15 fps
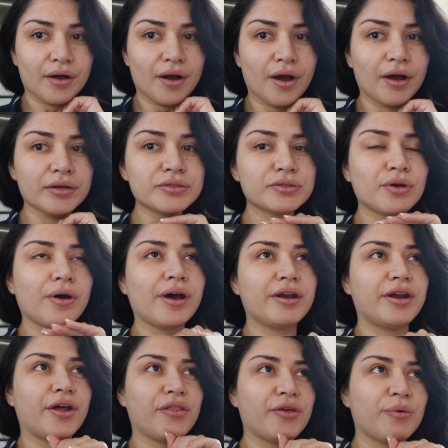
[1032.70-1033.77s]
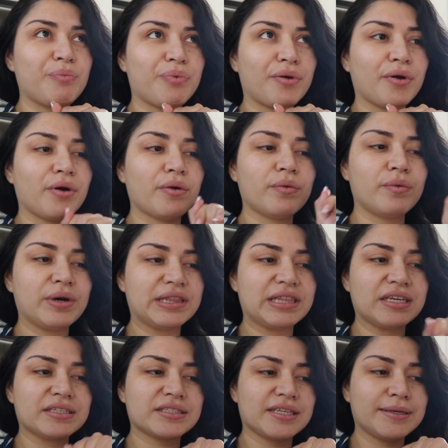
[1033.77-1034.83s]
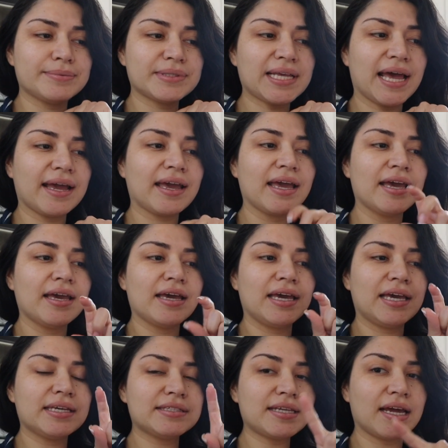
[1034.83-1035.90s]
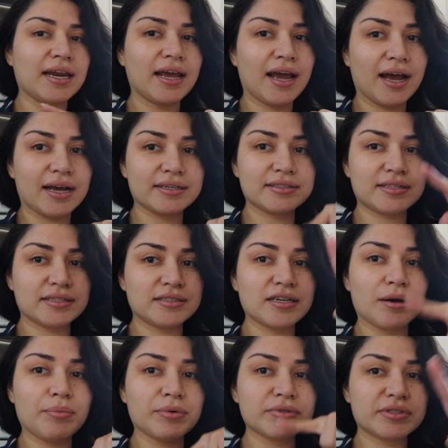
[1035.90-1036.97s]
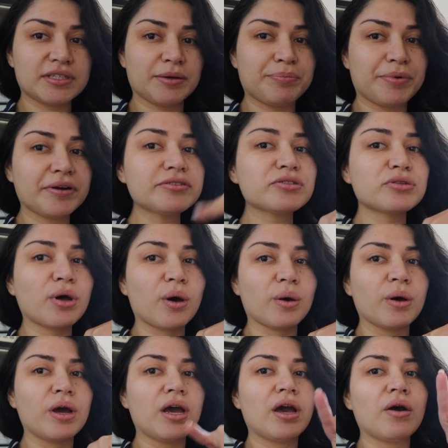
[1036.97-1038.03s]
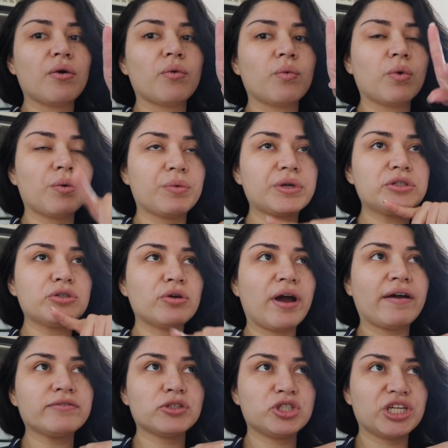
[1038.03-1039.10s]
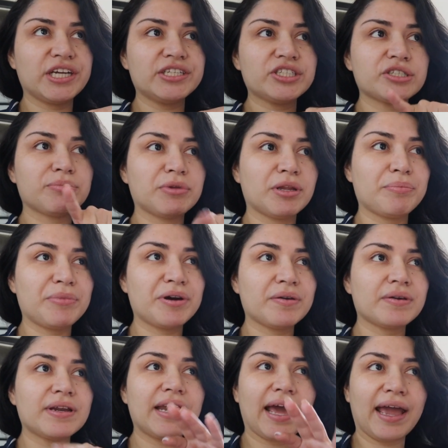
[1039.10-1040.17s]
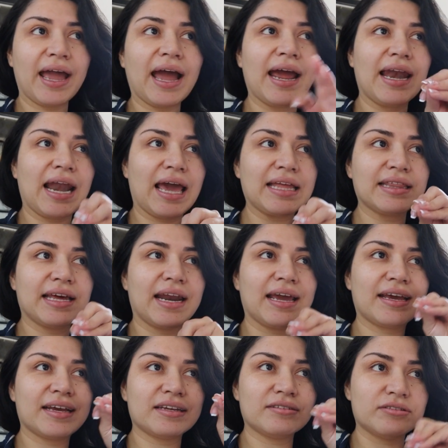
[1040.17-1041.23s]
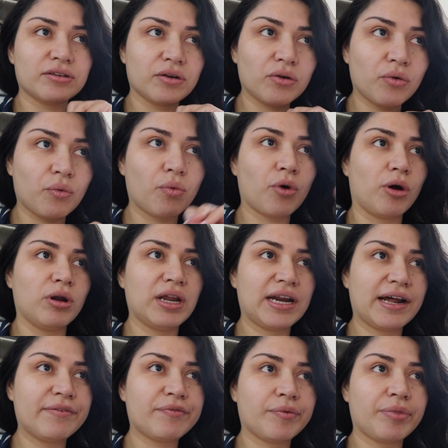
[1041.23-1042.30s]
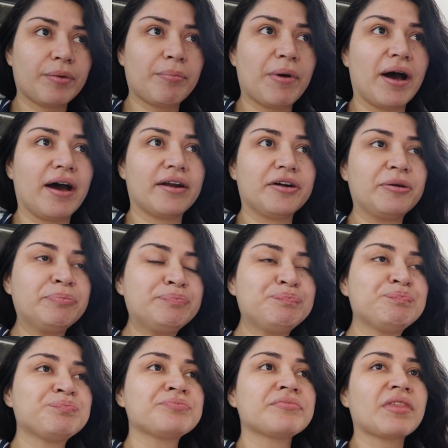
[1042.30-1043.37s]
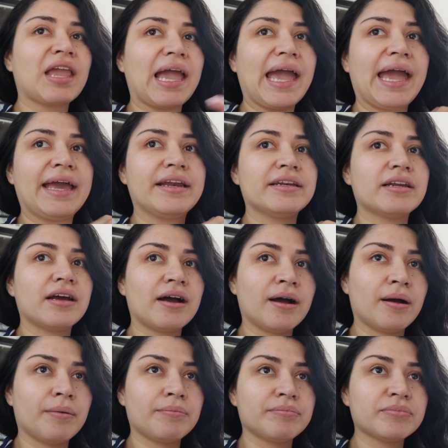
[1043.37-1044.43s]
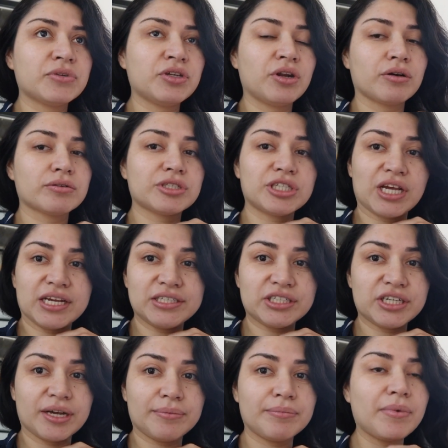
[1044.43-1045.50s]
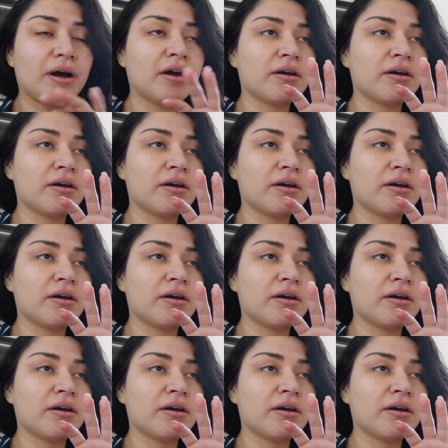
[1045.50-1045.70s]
also another pro with the sleep sack is that it has the double zipper. So when we do have to change him in the middle of the night, I like that I can roll it up from the bottom and you know, change him